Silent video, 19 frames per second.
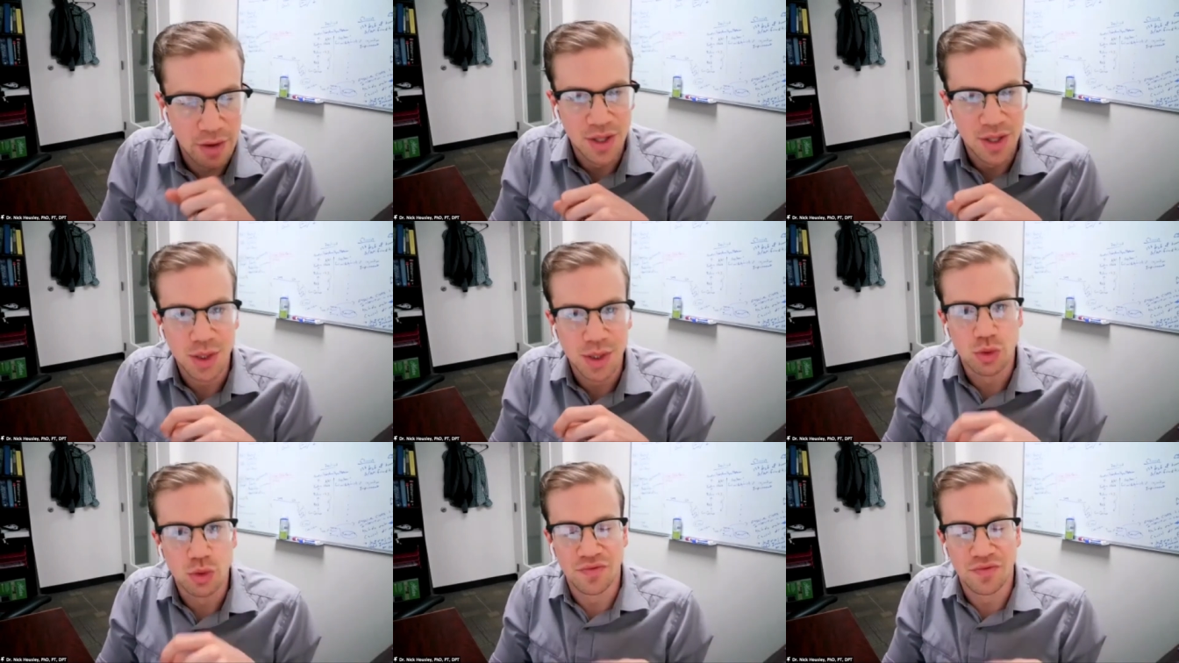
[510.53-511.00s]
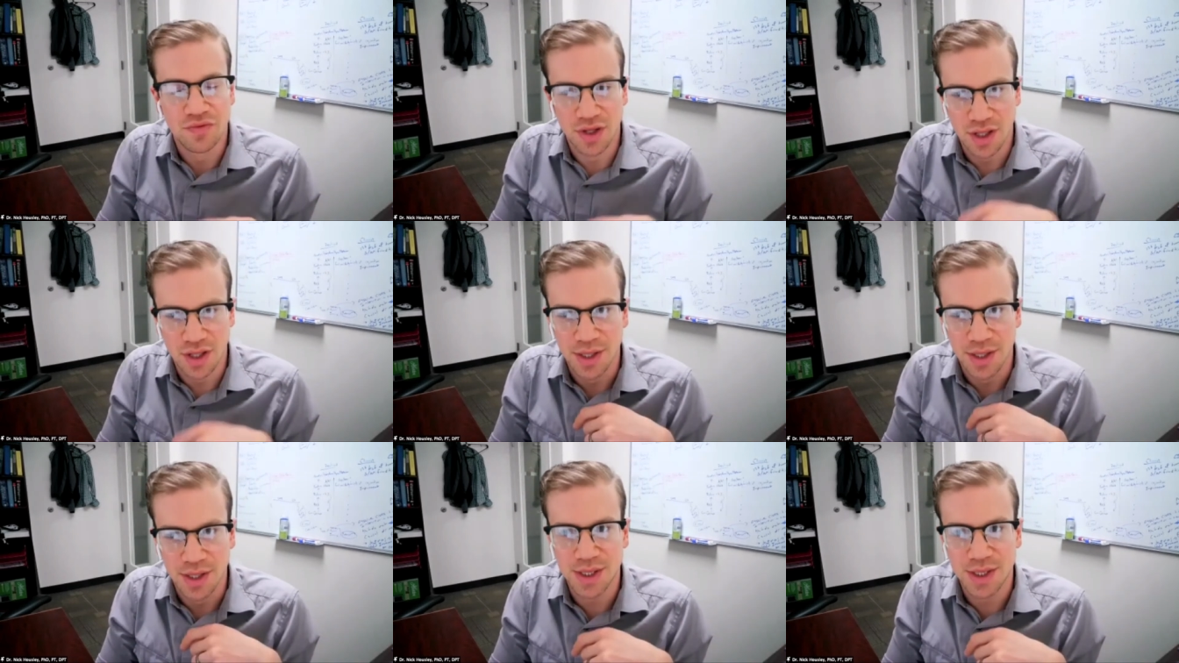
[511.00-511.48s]
It's sort of a,
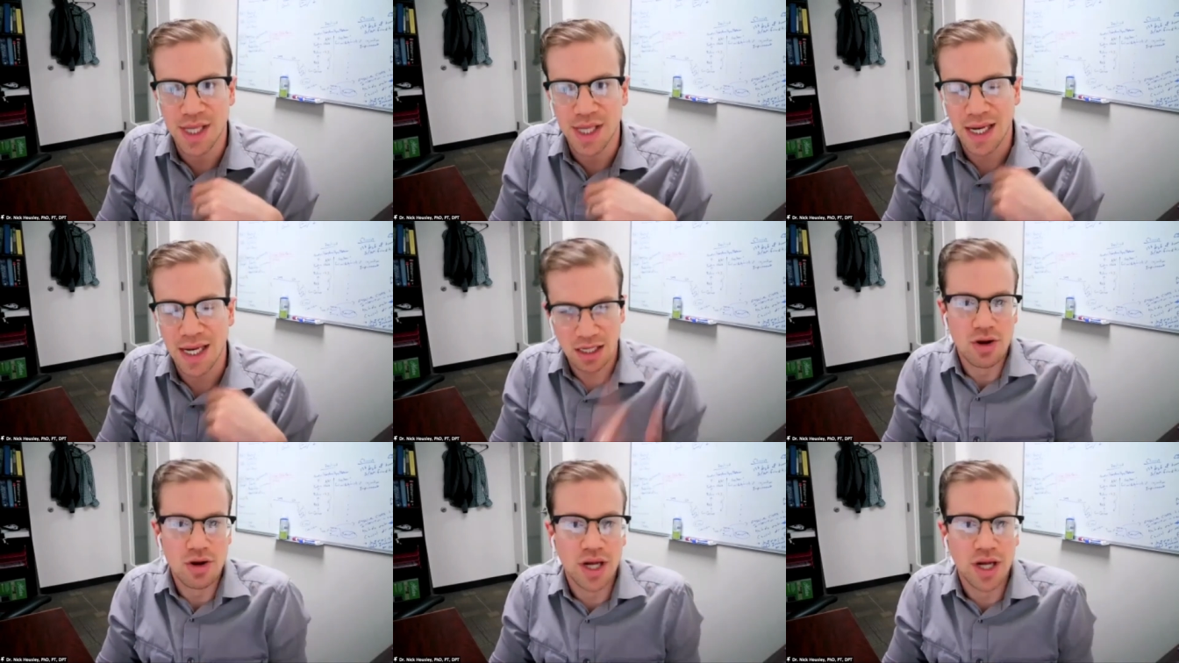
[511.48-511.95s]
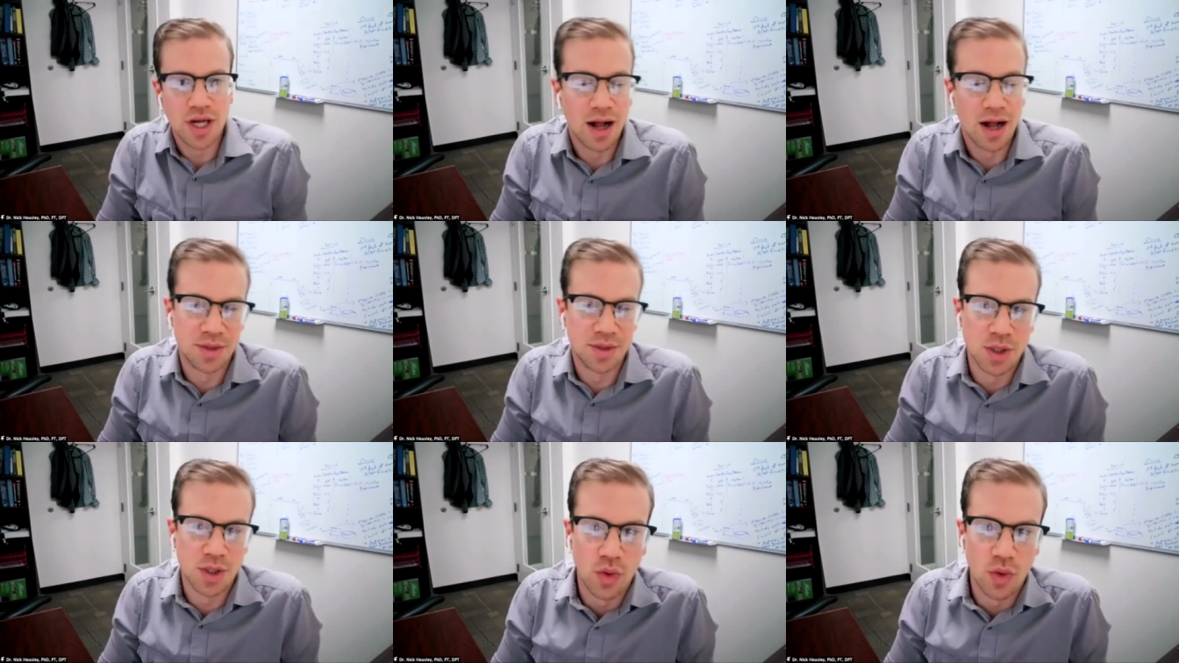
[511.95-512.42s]
a secondary
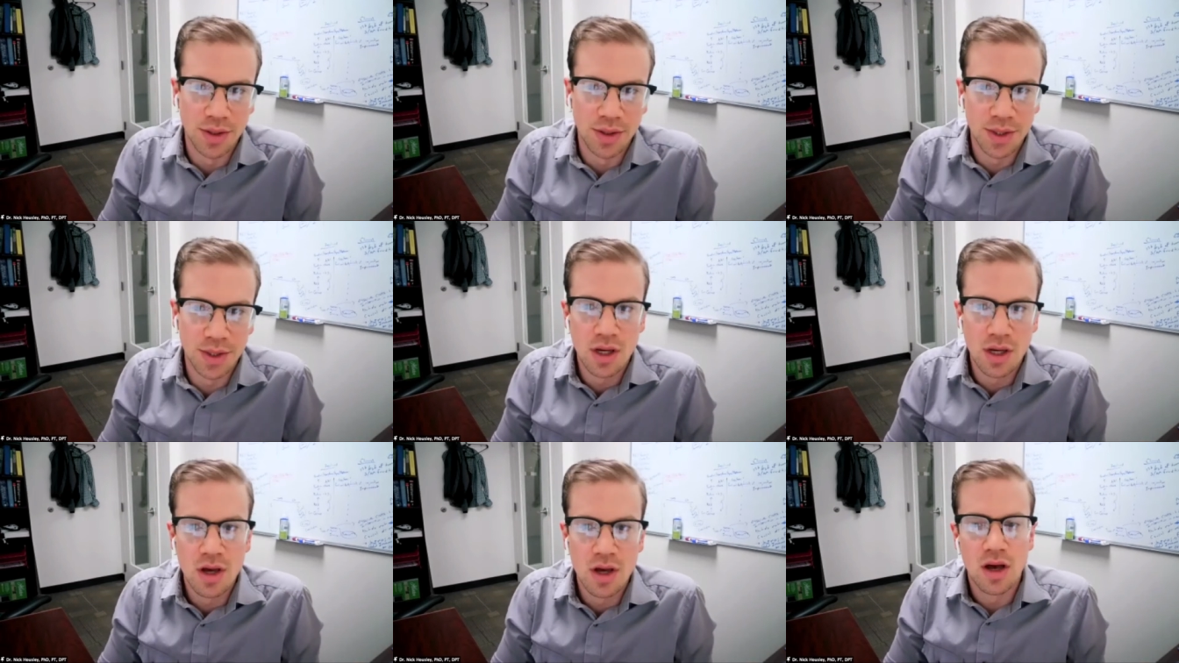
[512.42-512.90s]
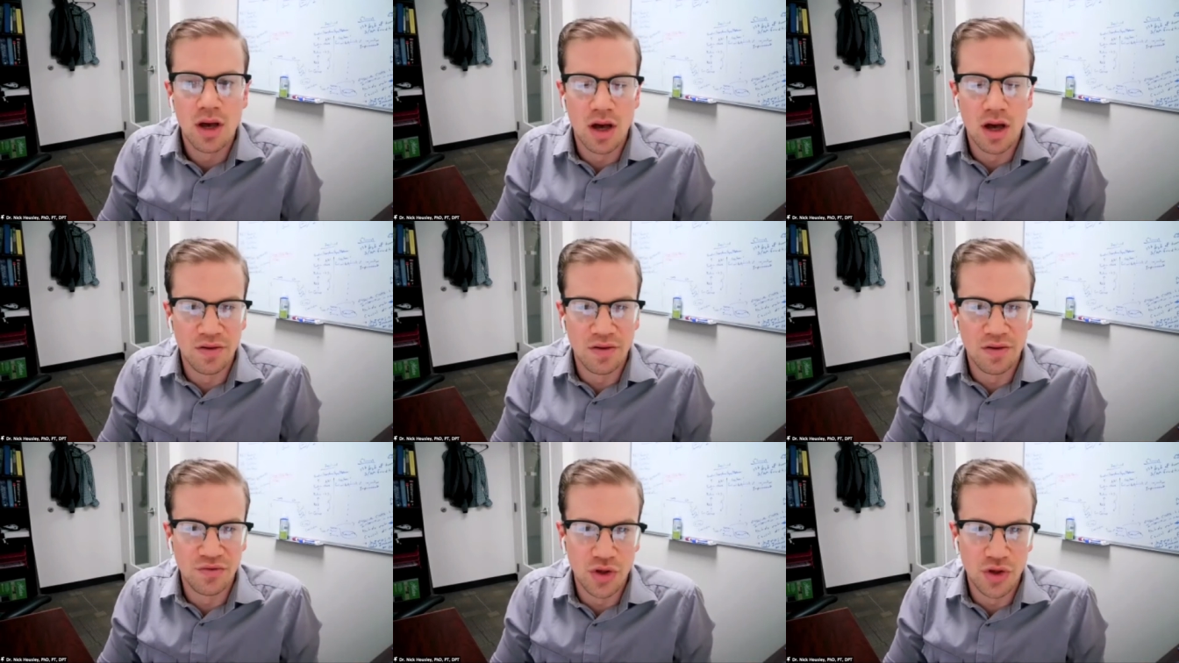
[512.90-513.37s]
consequence
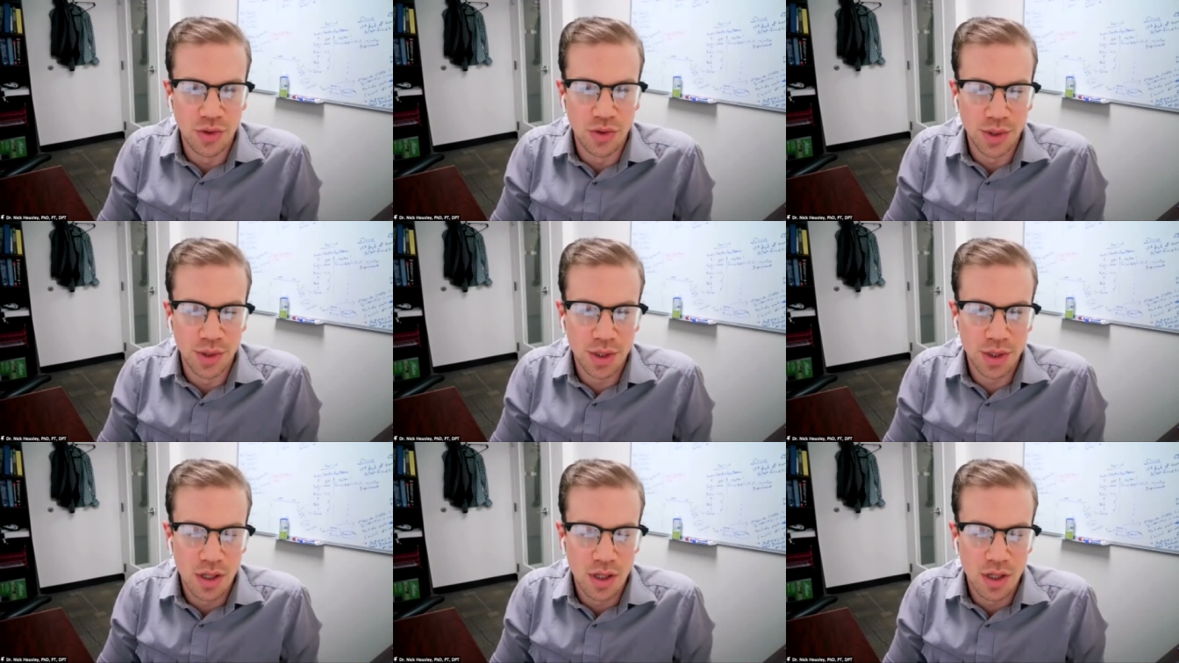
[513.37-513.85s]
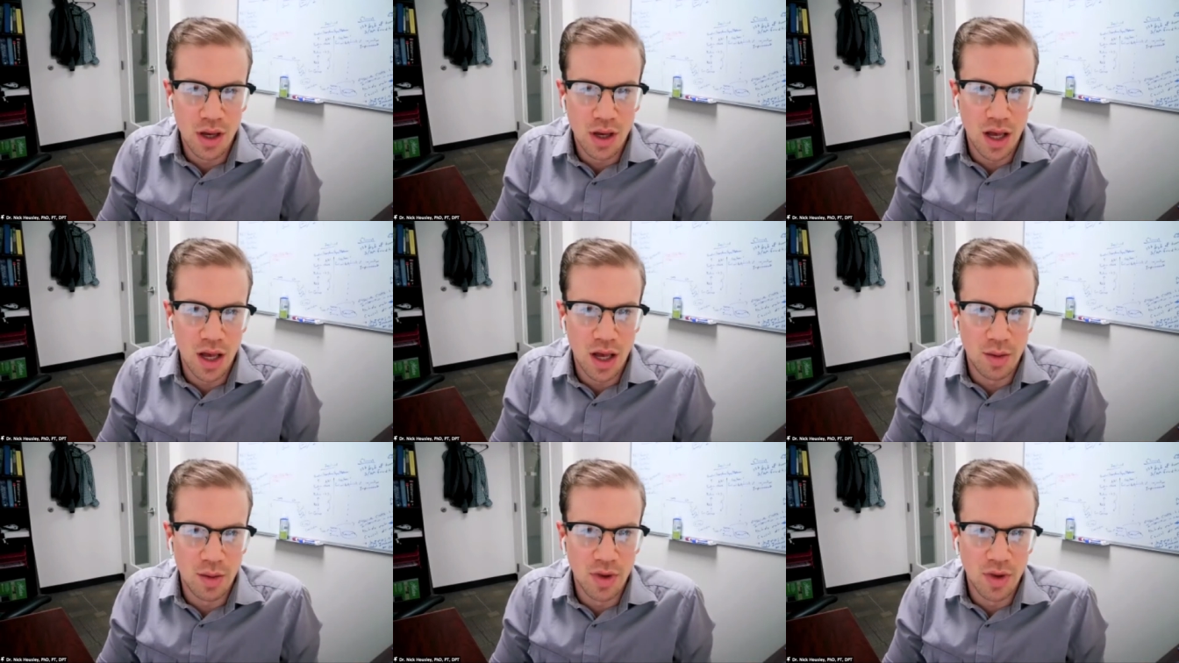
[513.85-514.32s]
of those,
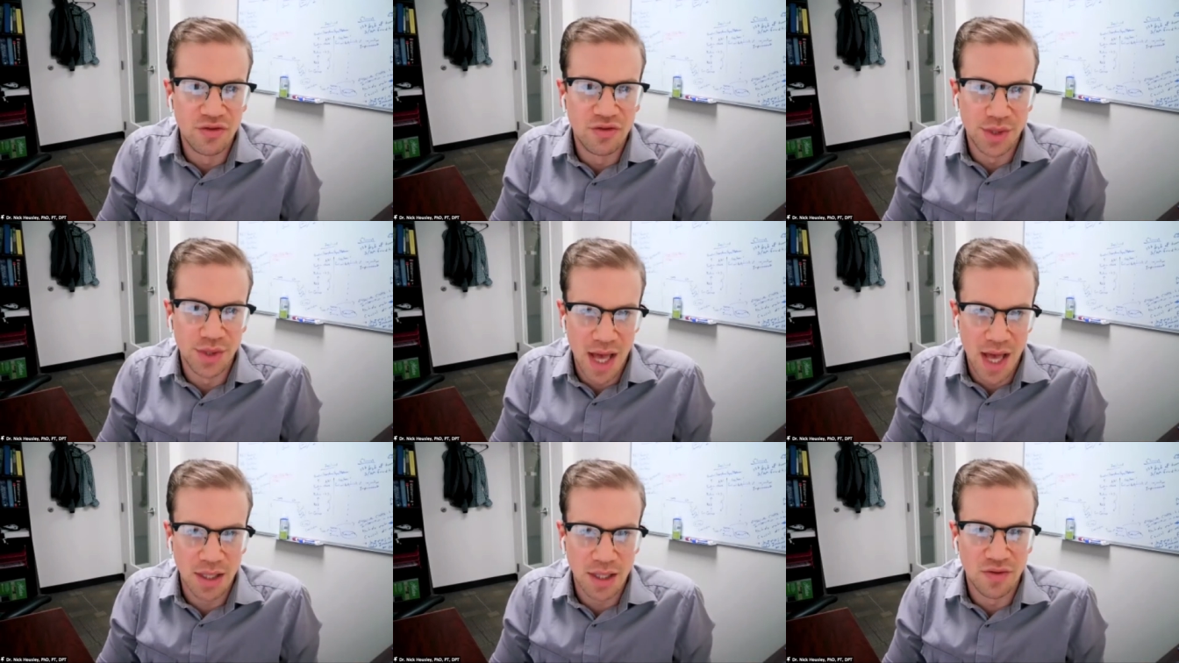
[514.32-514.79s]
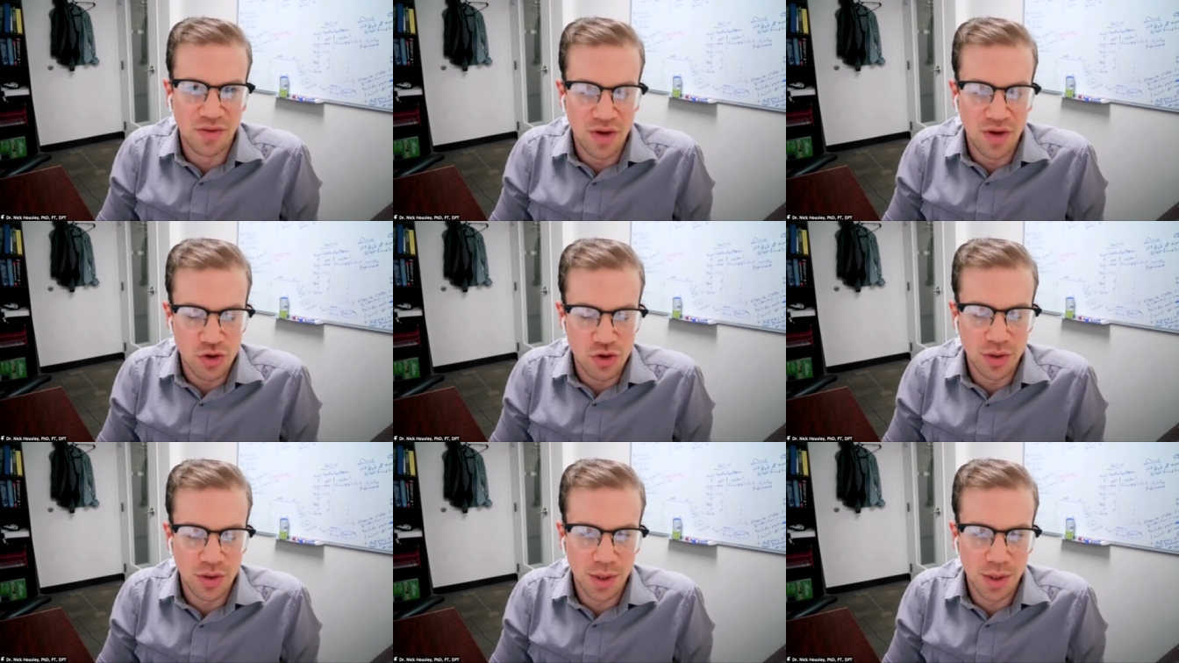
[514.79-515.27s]
um, of those
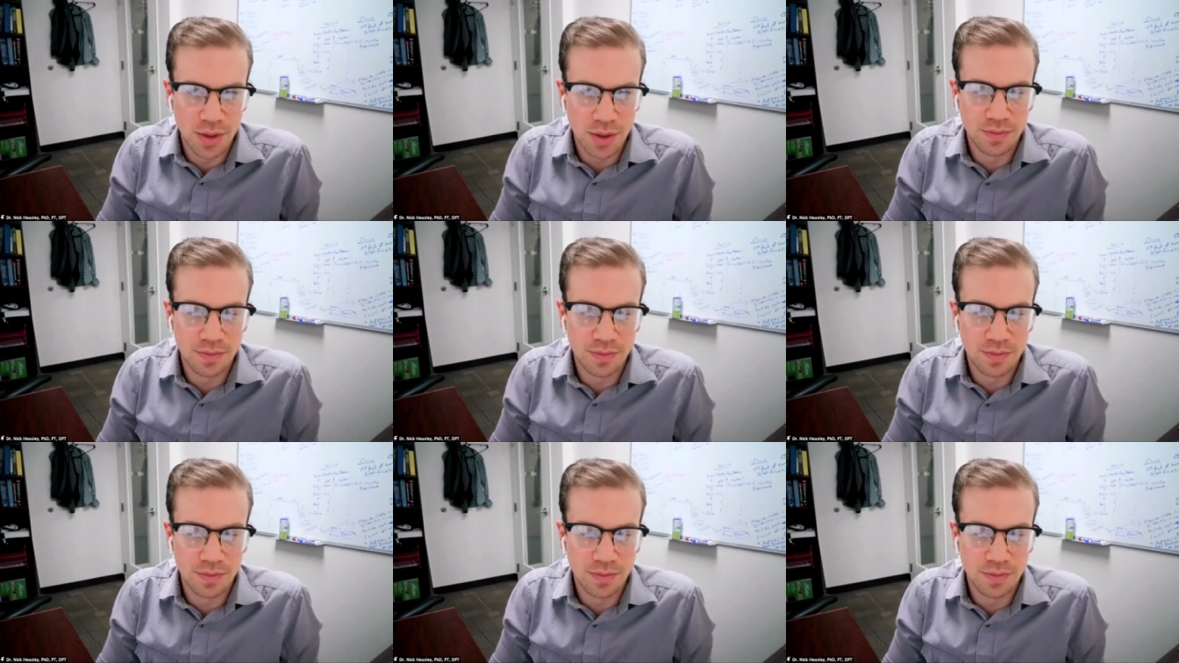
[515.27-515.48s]
activations.